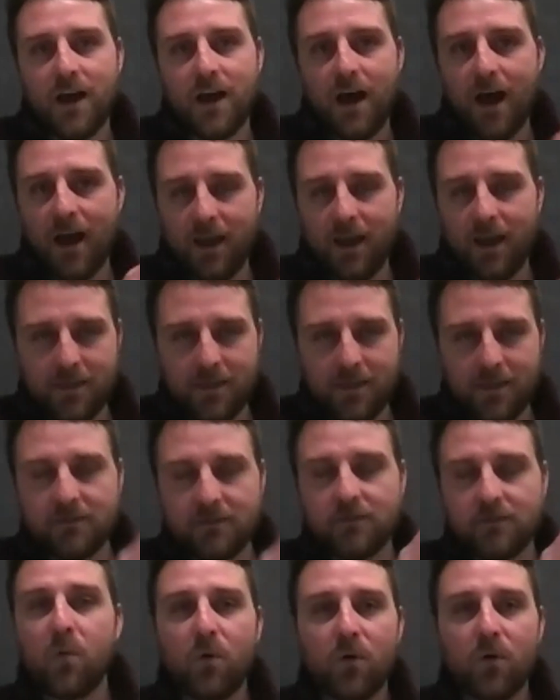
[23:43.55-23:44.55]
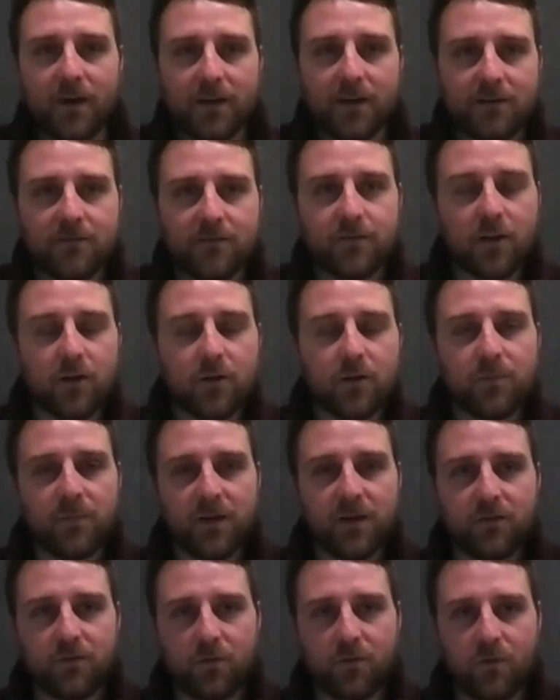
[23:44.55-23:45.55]
and then support that
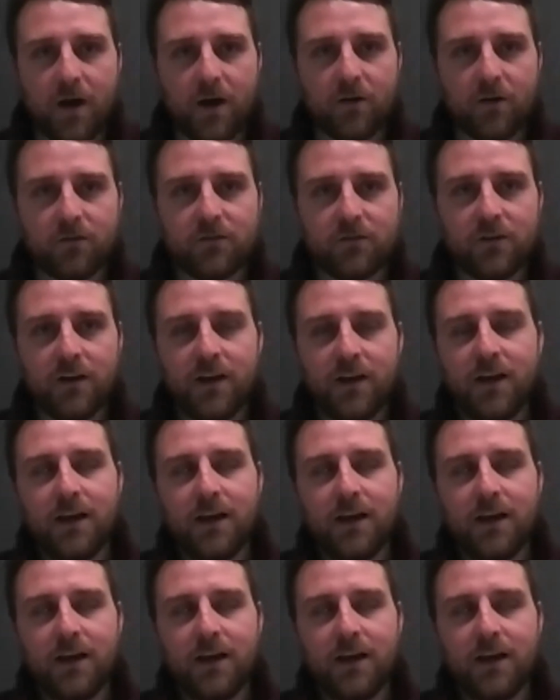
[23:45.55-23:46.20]
development throughout.